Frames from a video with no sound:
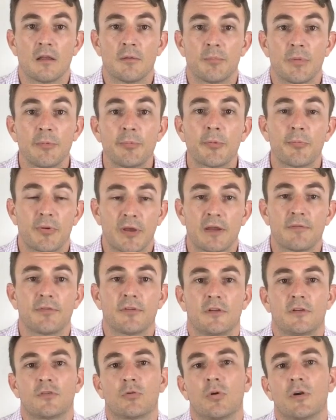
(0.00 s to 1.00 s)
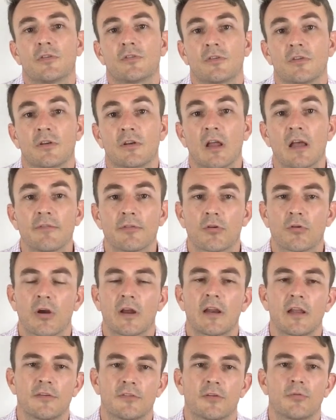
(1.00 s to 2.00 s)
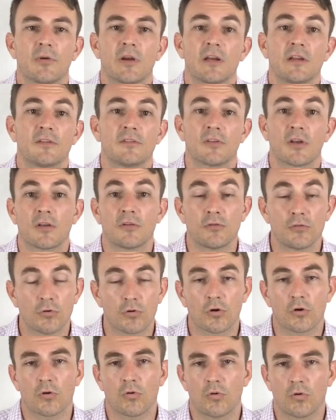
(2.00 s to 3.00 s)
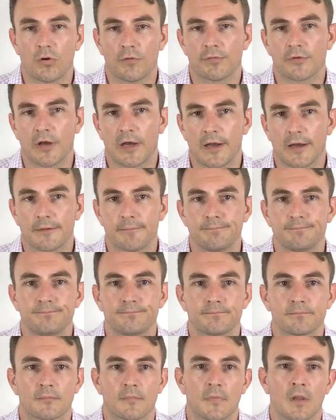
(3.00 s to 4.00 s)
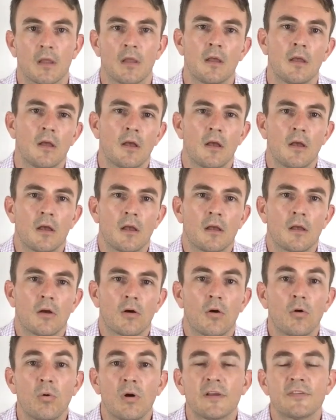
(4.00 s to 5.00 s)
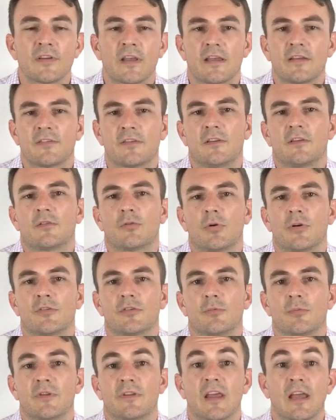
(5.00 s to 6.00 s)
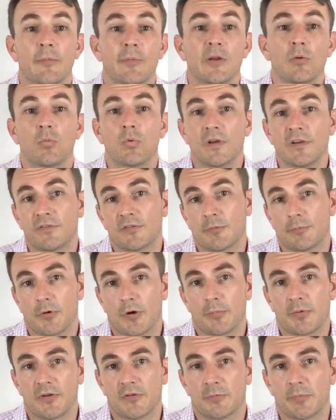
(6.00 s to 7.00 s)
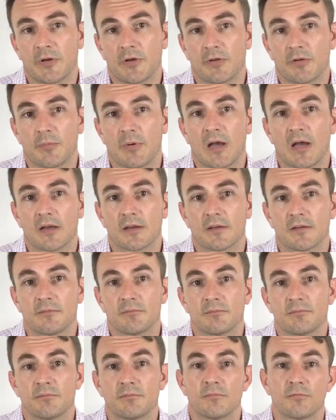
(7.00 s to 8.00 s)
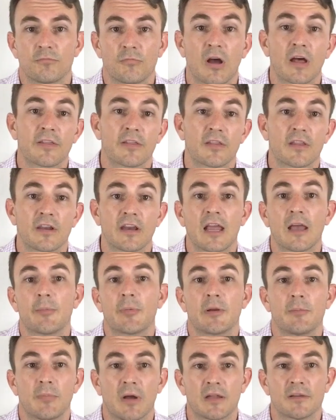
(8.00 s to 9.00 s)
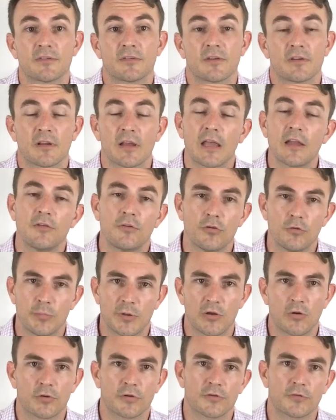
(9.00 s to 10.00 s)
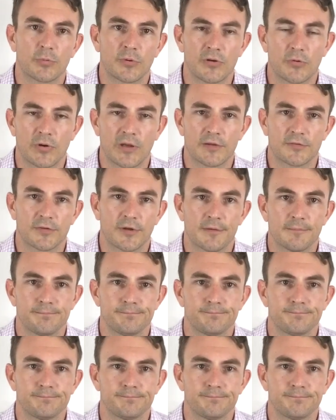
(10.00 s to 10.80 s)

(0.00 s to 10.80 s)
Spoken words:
Be prepared for this question and have a great answer ready so you're not caught off guard. Always answer this question with how many weeks a property has been on the market rather than how many months, and do be honest when you answer.